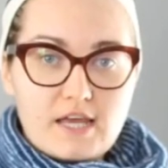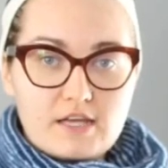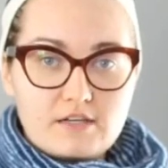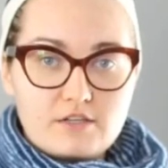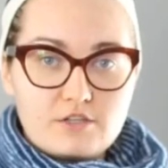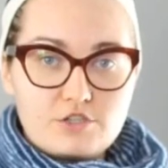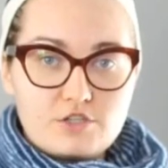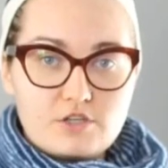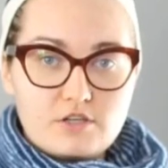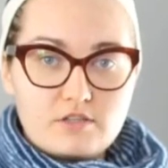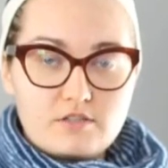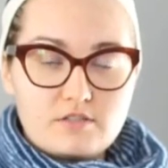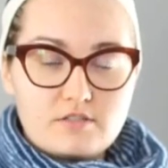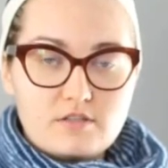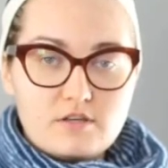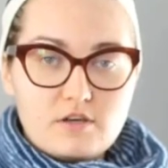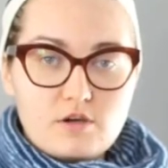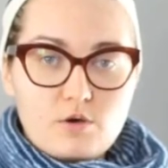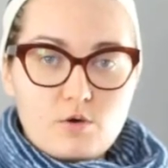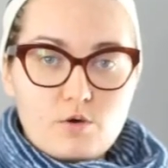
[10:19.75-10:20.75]

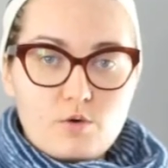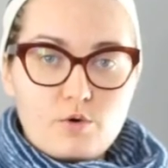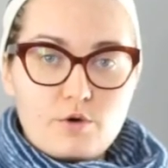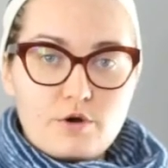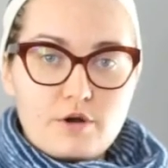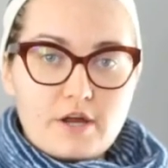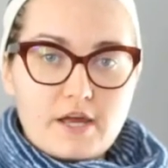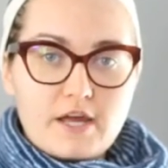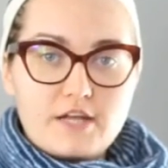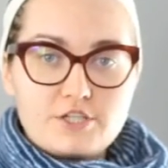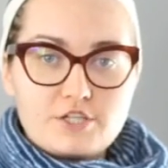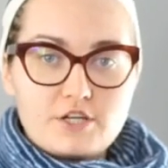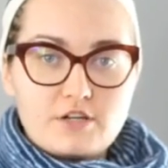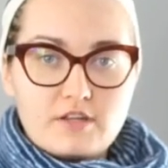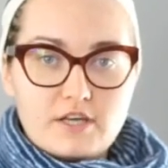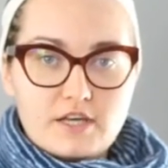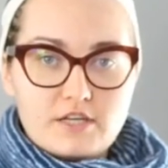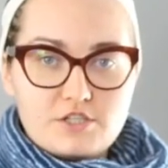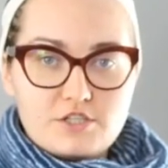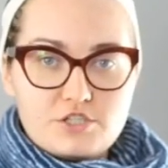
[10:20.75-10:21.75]
antigens, or
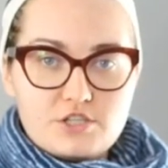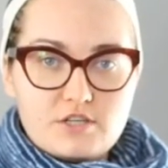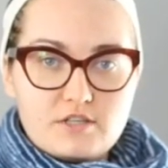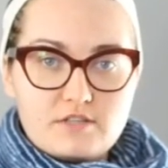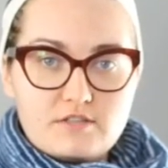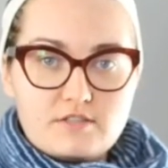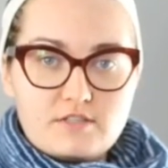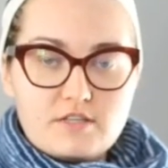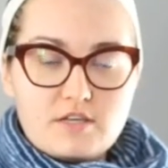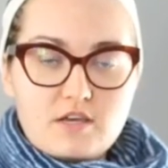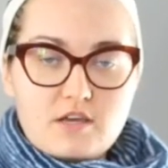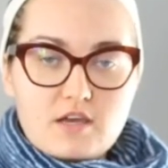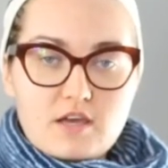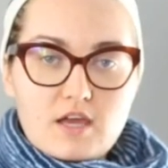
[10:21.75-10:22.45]
HLA genes.